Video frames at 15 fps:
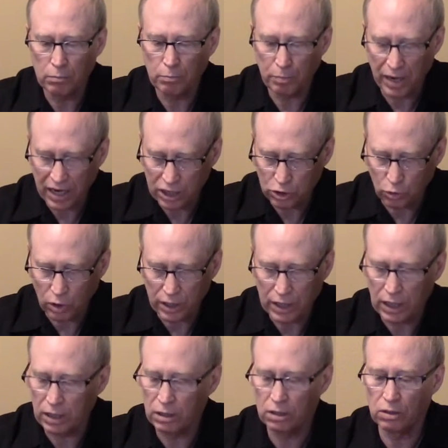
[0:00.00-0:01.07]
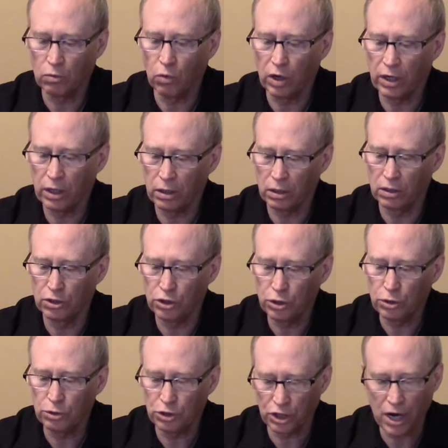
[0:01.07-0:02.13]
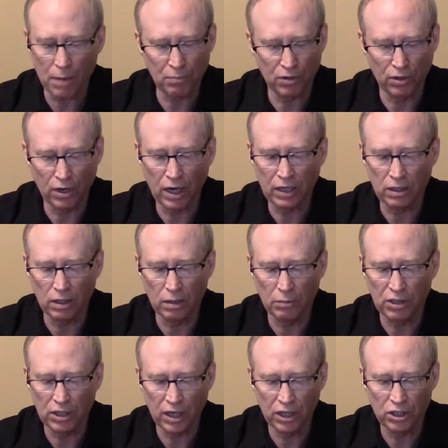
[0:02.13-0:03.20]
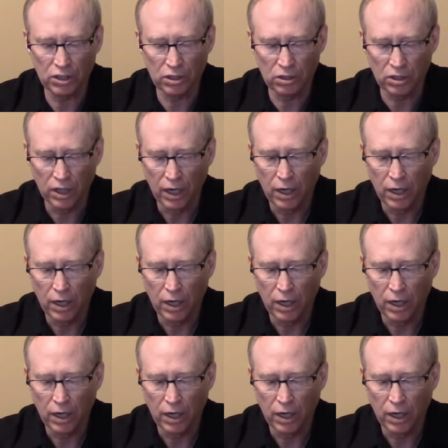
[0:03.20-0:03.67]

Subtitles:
page 100 to 102, chapter 9, the limitations,